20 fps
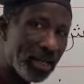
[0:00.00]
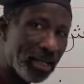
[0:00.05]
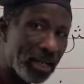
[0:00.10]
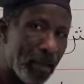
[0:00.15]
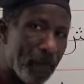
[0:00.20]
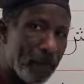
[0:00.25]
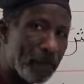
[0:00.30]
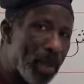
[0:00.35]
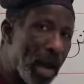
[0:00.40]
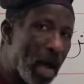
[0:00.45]
and
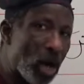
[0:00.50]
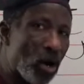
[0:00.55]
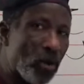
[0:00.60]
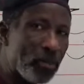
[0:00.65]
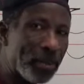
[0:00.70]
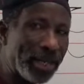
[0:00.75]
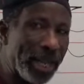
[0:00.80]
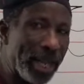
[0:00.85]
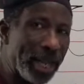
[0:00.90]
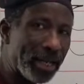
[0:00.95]
then back
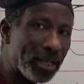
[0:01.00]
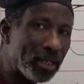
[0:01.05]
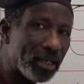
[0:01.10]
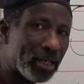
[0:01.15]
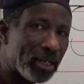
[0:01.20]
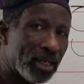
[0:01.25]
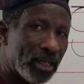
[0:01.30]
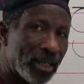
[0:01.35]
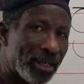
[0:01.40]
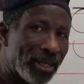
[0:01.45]
up again.
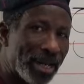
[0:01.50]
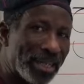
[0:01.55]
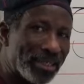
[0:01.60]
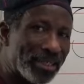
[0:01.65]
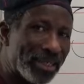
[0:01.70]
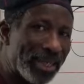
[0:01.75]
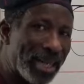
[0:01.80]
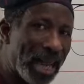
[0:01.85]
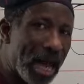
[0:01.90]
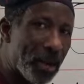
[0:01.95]

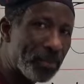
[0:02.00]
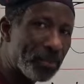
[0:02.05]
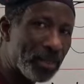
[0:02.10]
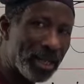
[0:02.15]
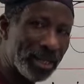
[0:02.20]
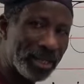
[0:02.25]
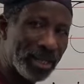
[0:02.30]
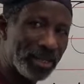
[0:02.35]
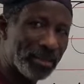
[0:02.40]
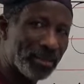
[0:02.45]
That's lam. It's
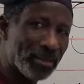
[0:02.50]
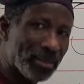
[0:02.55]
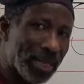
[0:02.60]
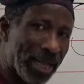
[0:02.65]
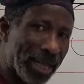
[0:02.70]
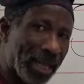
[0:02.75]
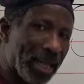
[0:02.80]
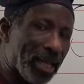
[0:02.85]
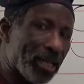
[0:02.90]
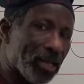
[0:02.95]
like a
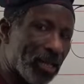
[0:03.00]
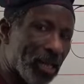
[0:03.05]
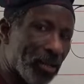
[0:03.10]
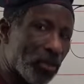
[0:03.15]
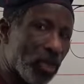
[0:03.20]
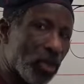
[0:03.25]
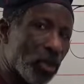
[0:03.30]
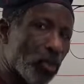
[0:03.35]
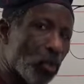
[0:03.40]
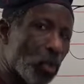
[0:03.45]
stick.
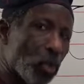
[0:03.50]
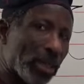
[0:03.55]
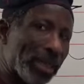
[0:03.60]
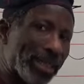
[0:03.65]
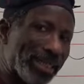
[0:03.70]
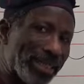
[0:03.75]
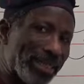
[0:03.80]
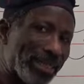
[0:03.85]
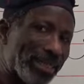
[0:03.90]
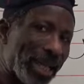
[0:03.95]
And when you walk
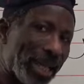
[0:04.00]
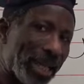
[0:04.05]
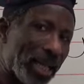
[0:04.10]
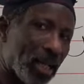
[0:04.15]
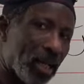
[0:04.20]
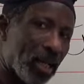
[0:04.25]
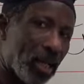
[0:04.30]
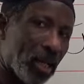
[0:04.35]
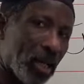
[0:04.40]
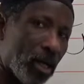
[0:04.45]
the
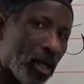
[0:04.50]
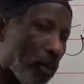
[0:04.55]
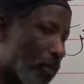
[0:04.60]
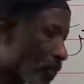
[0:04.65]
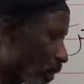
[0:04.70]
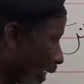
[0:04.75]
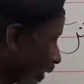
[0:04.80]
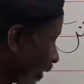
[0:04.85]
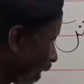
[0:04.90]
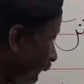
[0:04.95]
stick
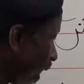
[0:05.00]
upside